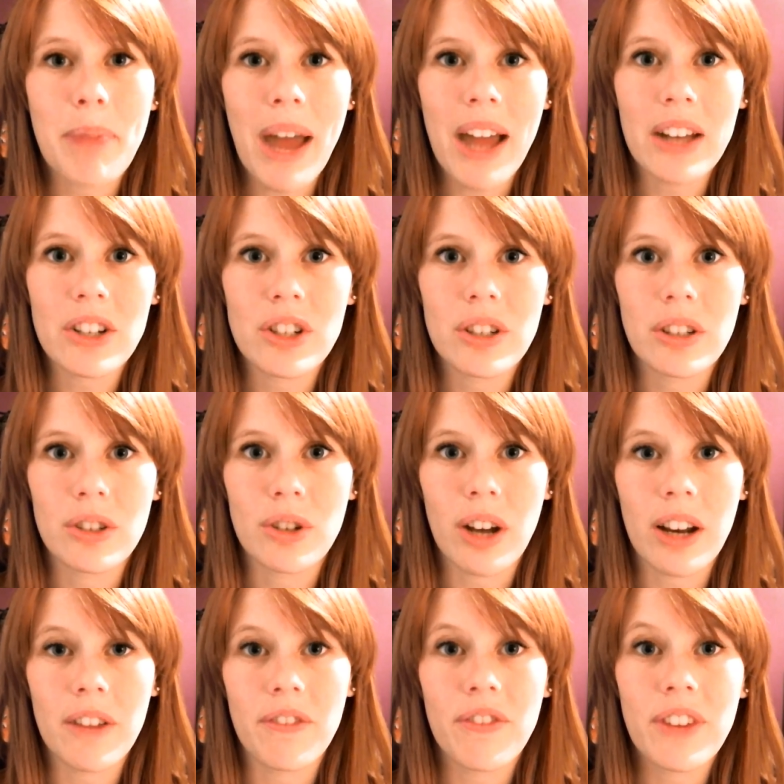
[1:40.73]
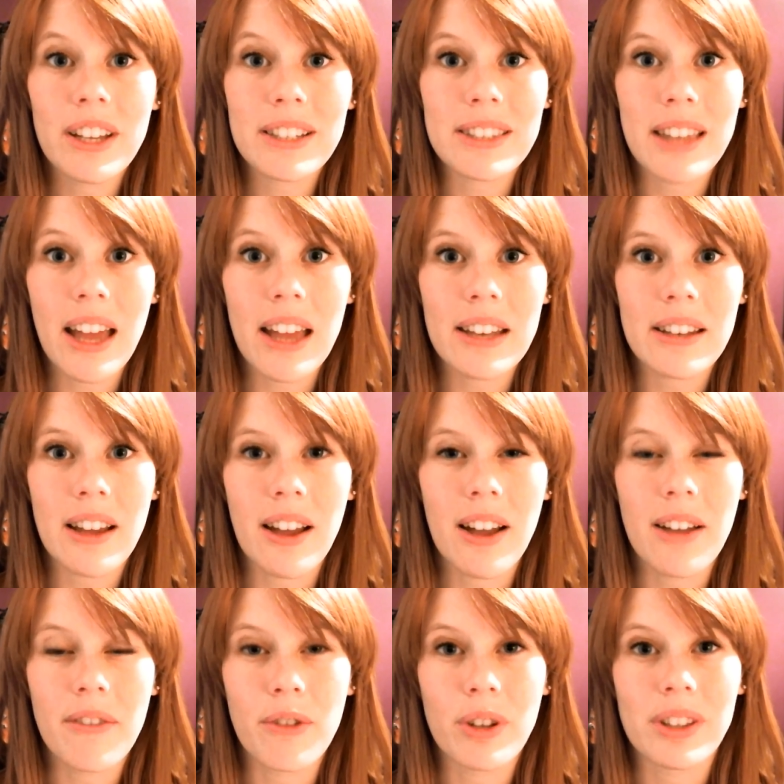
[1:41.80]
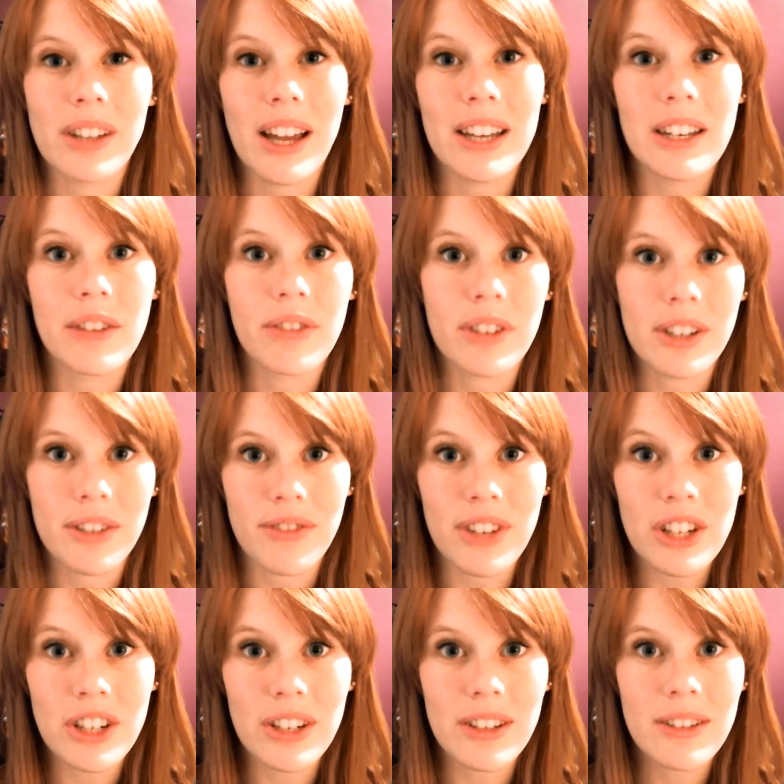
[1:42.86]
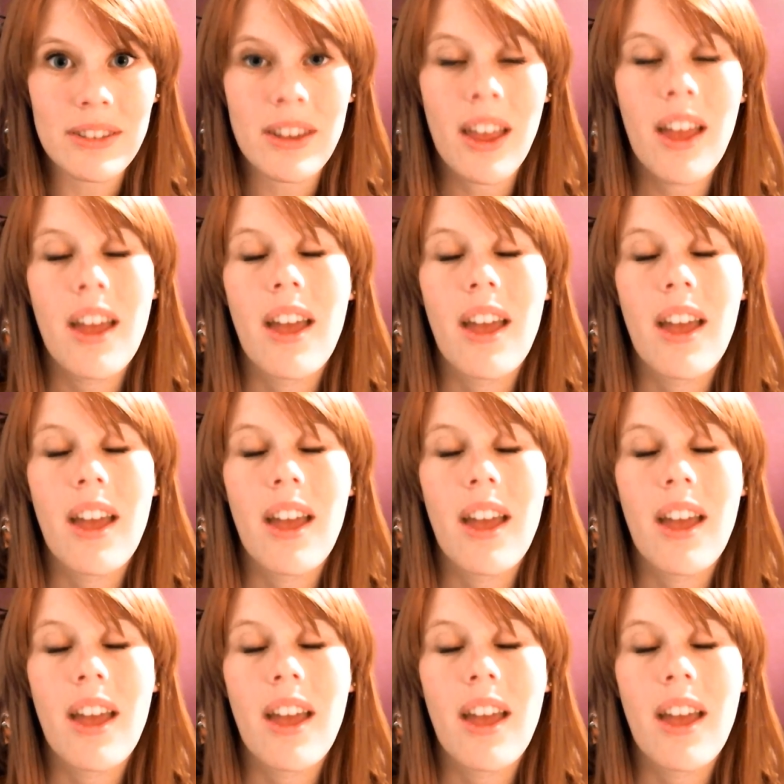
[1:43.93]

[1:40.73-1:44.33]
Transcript: patch to try to fix that with 9 different divisions,